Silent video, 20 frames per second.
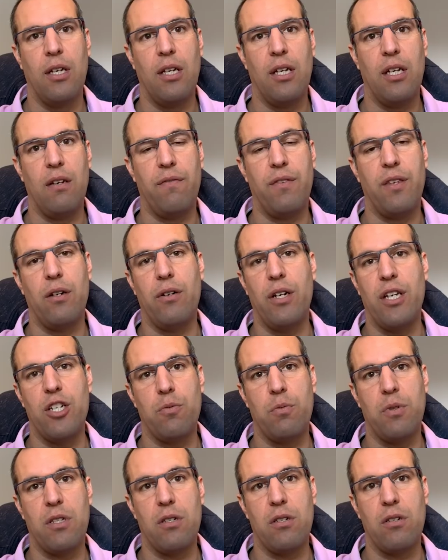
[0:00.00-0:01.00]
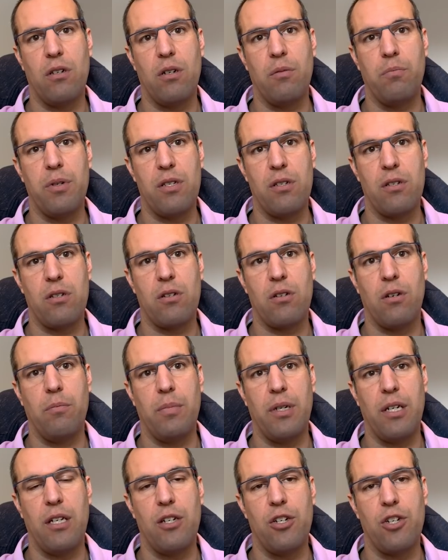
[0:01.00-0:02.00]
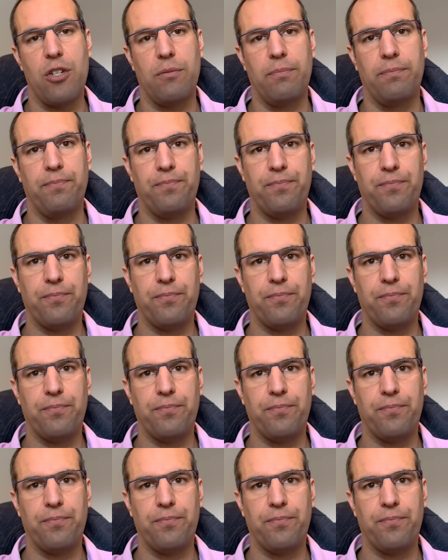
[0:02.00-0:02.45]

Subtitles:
if the arrangement is not a business combination.